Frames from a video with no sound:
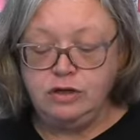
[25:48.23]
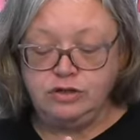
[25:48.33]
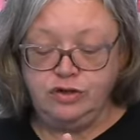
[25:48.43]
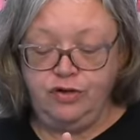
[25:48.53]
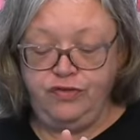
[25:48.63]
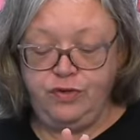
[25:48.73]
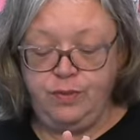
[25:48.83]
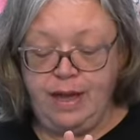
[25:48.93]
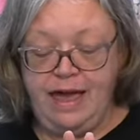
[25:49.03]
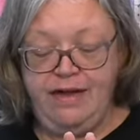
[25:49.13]
So if
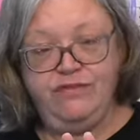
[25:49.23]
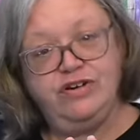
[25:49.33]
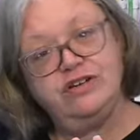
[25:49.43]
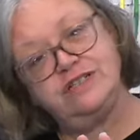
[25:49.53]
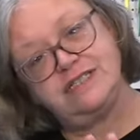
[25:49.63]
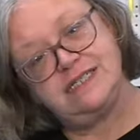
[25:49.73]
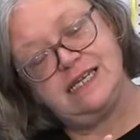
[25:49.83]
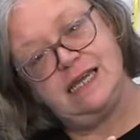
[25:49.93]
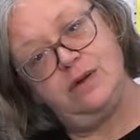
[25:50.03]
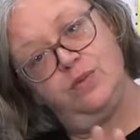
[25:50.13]
you ever
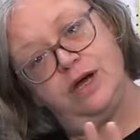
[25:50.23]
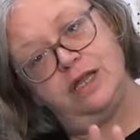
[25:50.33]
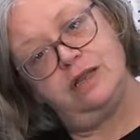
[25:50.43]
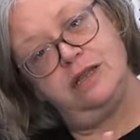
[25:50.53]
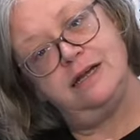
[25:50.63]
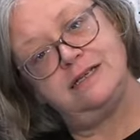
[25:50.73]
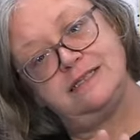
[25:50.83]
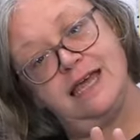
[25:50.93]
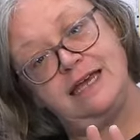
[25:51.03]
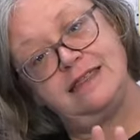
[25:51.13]
see what looks
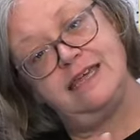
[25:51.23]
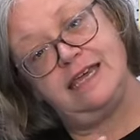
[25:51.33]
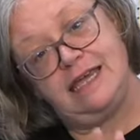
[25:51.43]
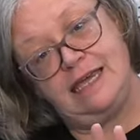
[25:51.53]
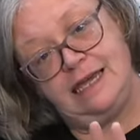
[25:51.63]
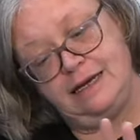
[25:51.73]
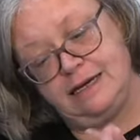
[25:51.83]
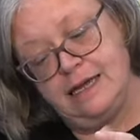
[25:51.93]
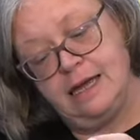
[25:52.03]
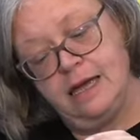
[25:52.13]
like the
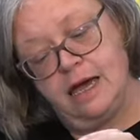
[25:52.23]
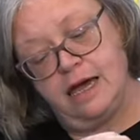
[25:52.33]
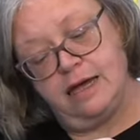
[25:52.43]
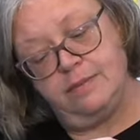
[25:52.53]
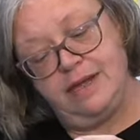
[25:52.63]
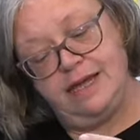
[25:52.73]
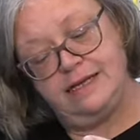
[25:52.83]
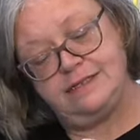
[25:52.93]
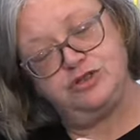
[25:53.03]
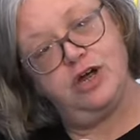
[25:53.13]
ink
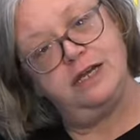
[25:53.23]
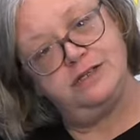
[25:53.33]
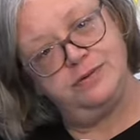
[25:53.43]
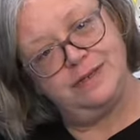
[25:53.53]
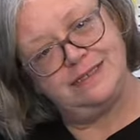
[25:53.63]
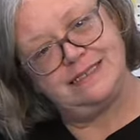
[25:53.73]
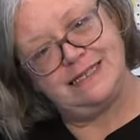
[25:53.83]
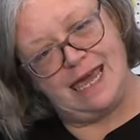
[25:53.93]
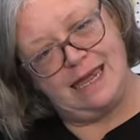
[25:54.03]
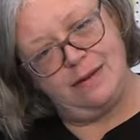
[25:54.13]
has tried to
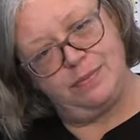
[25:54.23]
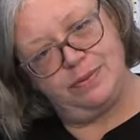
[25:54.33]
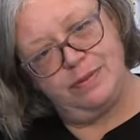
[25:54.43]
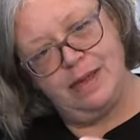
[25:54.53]
escape,